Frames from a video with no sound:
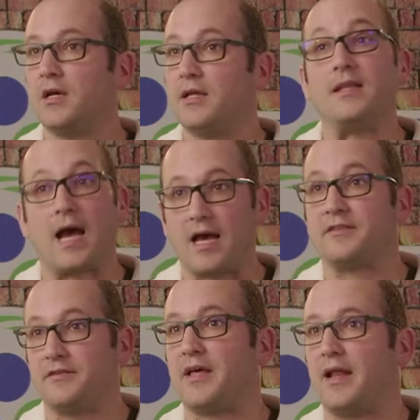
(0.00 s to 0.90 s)
not
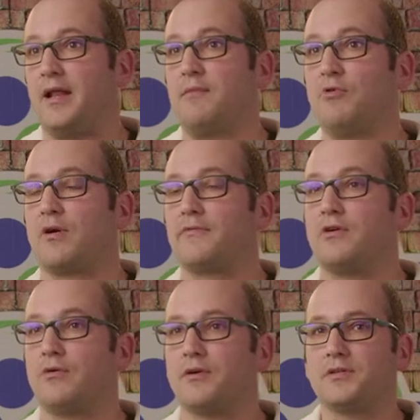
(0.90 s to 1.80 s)
do that anymore, of
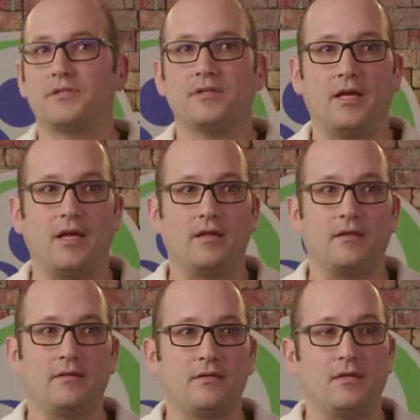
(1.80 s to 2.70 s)
course.
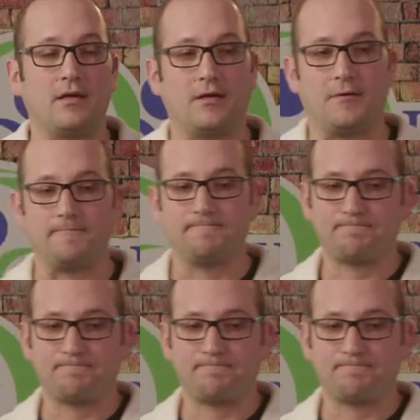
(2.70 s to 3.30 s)
And um,